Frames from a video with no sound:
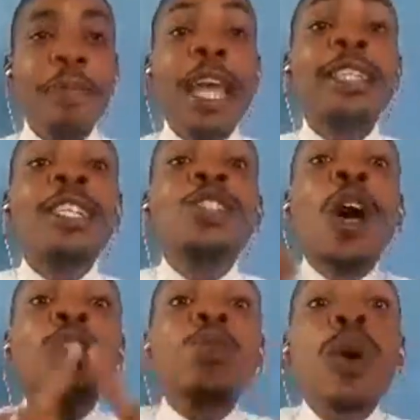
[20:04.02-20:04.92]
It is
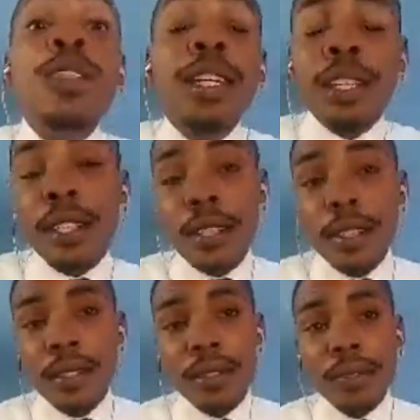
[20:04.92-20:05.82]
not worth it.
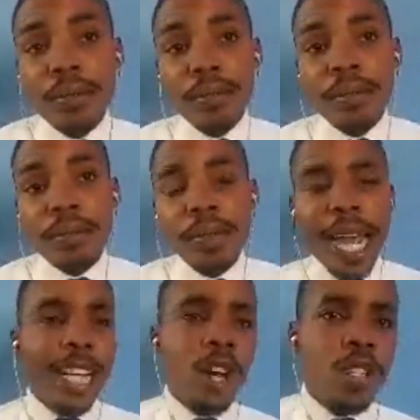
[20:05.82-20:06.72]

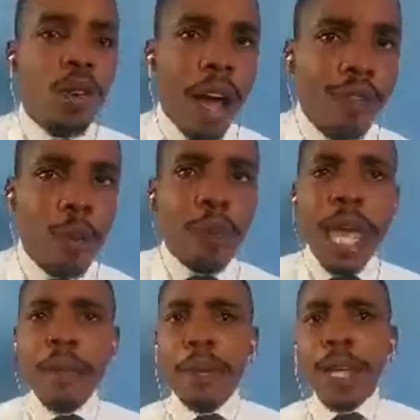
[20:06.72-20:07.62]
I know you have to
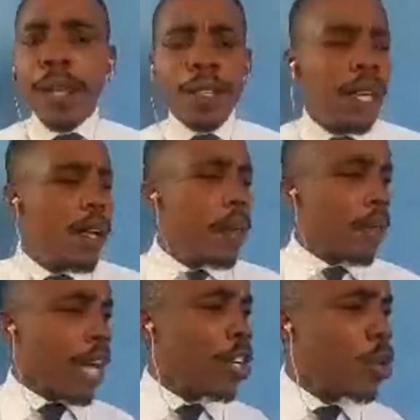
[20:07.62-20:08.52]
pay bills,
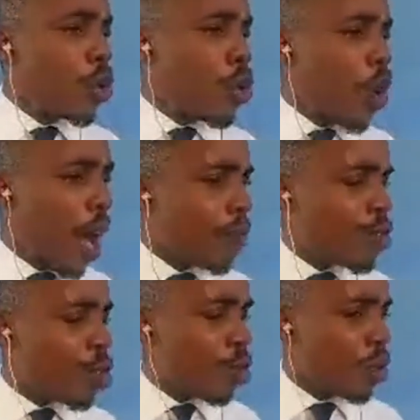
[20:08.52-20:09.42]
and you know you have
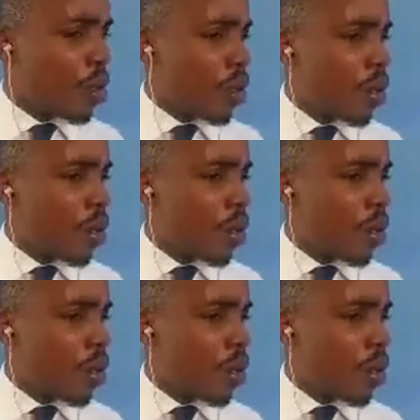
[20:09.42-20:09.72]
to